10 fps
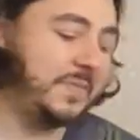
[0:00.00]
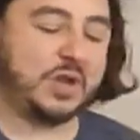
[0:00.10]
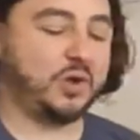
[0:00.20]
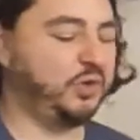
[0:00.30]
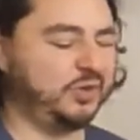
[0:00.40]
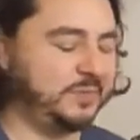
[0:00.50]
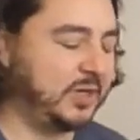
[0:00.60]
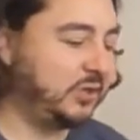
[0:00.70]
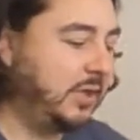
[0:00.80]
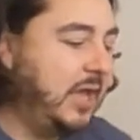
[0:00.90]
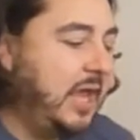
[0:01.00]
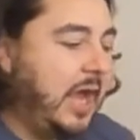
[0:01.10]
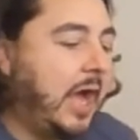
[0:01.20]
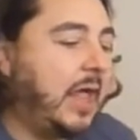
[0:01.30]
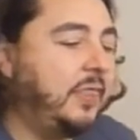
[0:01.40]
No, you're special.
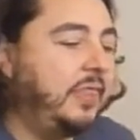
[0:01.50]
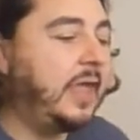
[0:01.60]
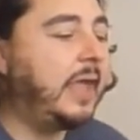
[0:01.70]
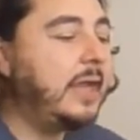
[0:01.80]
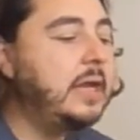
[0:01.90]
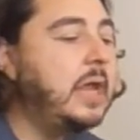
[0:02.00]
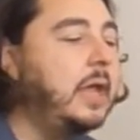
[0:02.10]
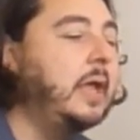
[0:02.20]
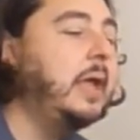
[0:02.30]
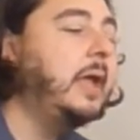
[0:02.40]
Then